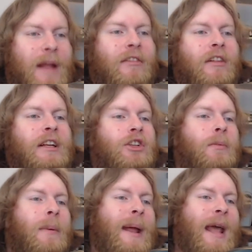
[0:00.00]
Basically,
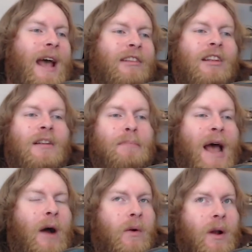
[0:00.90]
Superman has to
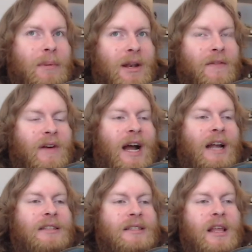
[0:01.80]
power up a
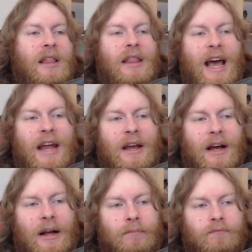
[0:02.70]
device that
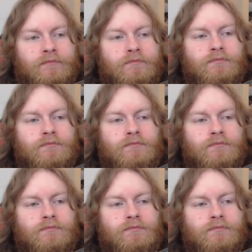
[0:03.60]
um,